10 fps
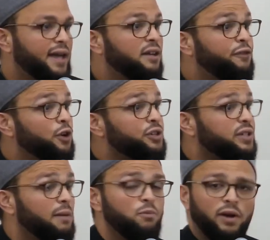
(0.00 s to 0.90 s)
And if
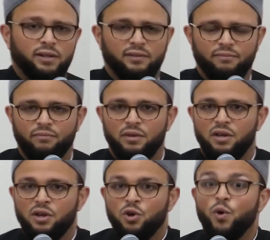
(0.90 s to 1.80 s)
you're someone
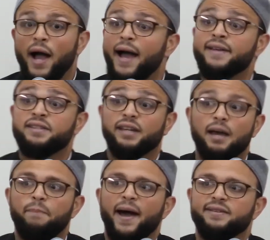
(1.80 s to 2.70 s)
who has
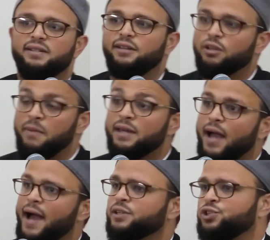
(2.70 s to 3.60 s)
the capacity to
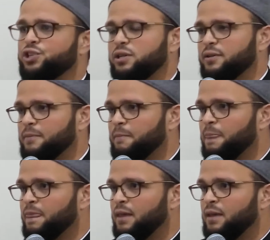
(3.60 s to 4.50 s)
make Hajj
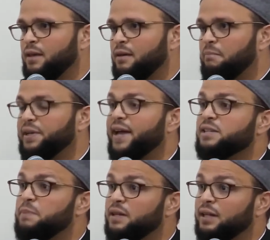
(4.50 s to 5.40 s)
but
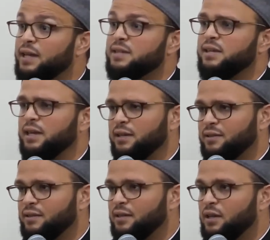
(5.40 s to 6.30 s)
has been lazy
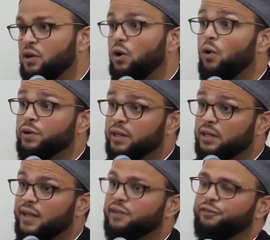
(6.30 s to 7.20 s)
or
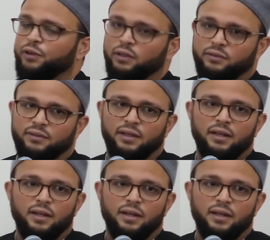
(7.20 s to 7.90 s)
neglectful,